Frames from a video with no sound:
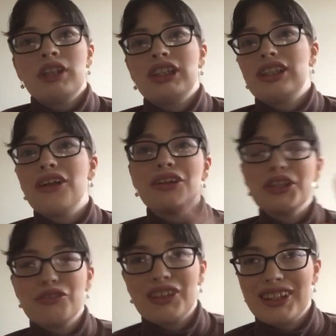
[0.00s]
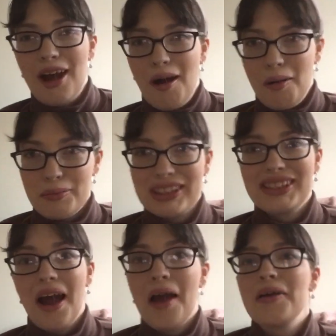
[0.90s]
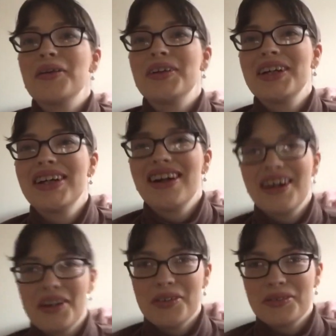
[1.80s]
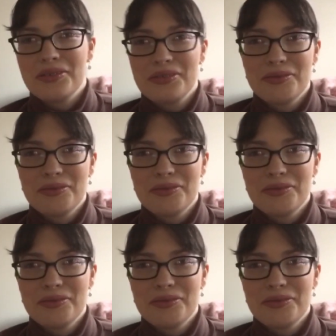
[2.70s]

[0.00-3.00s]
it's another different um, style of